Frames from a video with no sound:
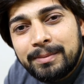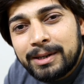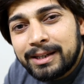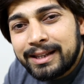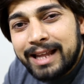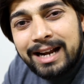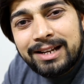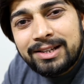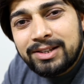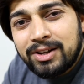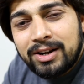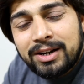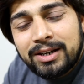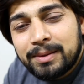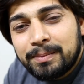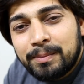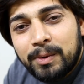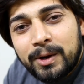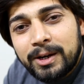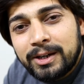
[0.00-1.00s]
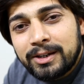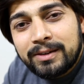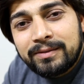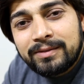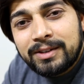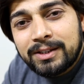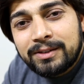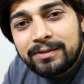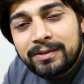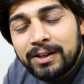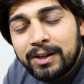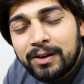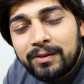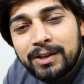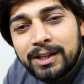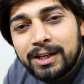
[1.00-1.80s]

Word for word: but that's not the point of this video.